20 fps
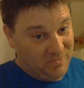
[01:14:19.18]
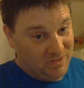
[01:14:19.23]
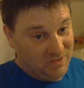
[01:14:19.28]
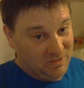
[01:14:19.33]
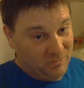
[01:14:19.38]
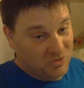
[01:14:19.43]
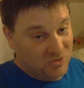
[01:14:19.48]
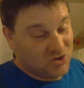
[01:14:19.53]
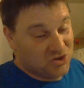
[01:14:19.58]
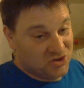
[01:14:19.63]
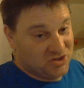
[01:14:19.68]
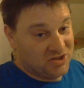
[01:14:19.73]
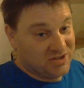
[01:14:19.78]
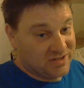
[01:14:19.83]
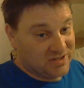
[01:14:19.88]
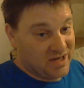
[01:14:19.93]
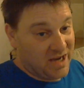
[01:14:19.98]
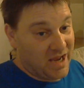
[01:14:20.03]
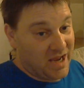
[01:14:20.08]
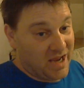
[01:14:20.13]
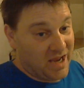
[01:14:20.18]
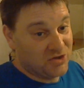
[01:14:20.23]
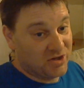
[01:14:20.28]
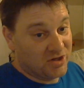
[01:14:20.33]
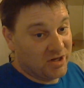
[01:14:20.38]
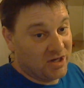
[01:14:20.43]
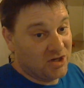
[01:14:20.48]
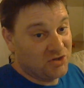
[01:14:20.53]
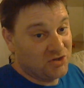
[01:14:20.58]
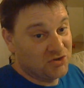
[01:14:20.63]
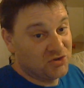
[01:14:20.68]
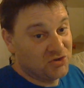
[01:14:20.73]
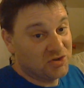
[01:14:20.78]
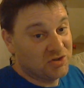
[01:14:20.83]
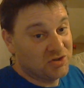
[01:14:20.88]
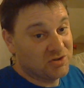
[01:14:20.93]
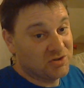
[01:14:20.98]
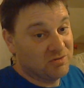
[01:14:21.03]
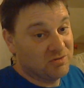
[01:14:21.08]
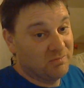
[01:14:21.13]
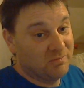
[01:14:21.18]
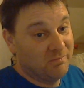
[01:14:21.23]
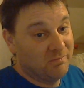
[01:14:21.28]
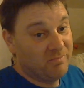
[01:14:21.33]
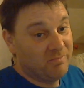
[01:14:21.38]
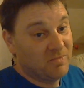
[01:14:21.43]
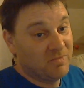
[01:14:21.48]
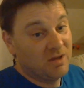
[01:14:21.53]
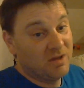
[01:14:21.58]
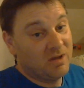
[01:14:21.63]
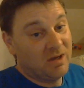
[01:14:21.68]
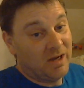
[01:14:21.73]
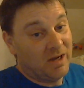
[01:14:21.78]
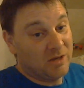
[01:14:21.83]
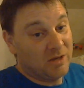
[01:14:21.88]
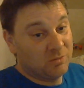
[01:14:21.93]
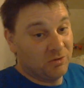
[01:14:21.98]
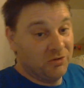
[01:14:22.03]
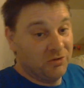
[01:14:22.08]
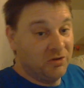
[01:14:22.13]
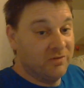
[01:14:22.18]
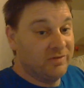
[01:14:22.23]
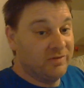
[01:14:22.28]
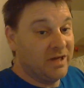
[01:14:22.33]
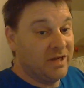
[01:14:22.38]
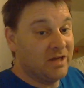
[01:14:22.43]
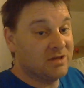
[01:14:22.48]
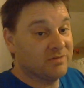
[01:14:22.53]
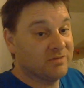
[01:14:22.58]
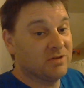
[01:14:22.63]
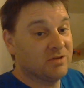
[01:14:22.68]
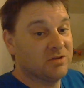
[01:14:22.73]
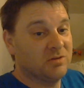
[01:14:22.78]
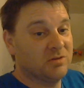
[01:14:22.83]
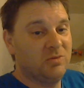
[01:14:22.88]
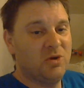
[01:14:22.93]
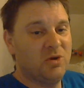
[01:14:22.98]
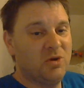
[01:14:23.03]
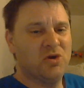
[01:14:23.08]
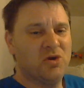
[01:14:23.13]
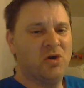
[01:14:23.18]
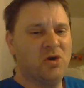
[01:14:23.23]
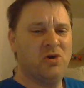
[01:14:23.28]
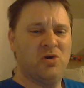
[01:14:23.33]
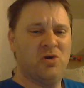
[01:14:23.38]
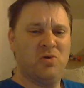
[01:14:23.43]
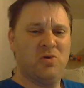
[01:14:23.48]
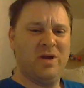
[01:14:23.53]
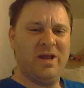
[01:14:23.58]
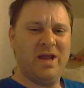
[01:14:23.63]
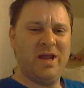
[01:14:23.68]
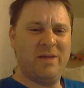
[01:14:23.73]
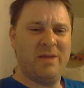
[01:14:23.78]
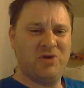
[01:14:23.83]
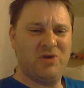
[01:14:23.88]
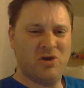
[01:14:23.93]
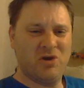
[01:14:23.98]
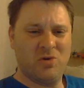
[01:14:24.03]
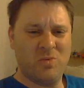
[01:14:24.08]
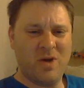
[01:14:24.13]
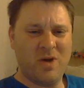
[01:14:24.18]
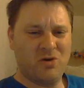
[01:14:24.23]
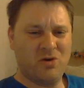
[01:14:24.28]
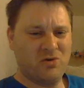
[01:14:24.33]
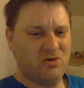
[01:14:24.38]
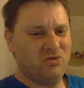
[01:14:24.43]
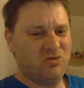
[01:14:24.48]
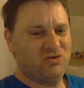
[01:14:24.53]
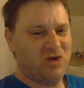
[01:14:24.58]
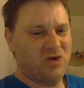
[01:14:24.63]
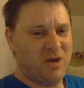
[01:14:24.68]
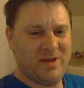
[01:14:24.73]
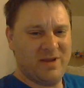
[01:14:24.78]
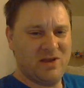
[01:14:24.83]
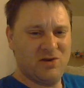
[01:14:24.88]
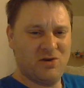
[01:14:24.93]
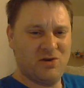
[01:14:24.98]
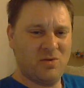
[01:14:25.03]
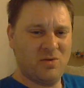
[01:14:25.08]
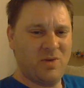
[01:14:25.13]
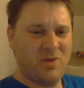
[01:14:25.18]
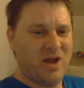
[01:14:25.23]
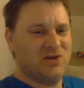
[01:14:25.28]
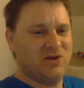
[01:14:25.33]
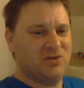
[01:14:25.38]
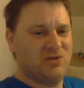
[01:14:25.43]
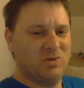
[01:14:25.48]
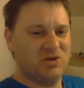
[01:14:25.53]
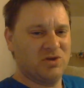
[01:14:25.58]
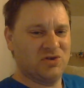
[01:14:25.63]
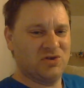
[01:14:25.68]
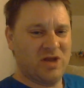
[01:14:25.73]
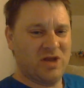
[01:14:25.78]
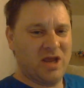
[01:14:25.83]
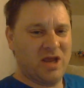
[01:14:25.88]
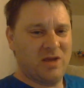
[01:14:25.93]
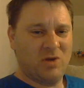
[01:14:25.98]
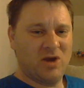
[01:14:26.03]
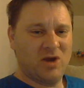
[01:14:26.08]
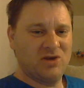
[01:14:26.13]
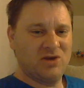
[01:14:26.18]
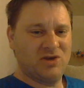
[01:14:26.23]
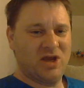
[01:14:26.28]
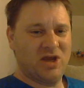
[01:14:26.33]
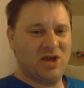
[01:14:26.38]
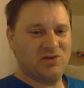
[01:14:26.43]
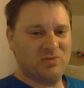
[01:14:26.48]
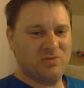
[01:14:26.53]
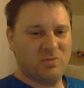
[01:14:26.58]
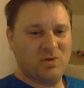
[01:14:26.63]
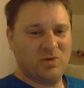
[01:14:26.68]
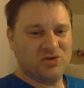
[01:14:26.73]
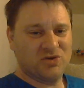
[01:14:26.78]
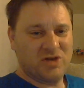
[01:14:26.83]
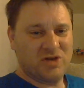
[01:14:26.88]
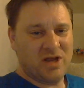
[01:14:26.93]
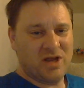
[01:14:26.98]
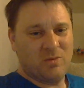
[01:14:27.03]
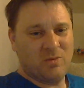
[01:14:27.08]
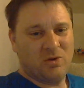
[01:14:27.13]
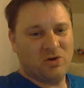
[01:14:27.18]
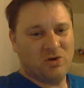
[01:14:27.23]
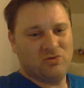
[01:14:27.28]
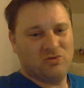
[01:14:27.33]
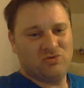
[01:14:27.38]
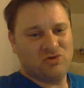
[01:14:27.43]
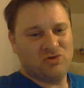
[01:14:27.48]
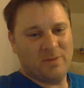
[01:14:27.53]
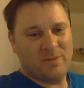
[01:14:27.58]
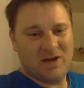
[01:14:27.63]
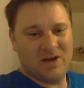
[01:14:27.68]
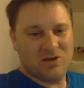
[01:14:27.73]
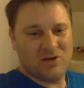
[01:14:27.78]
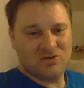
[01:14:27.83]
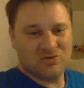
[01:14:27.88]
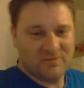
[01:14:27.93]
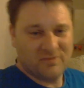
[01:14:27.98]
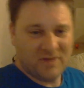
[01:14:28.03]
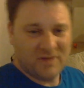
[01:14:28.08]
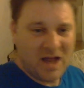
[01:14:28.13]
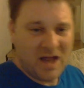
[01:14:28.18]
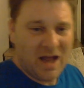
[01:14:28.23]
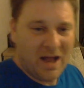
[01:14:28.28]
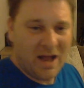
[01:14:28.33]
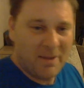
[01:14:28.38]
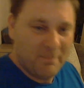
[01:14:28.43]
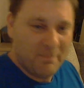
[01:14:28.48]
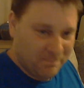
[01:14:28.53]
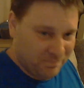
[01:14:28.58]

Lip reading: which is the state education system. I had one the other day to myself, you don't know who I am, you don't know what country I'm in, you don't know what state, what education, what country I'm in, and stuff like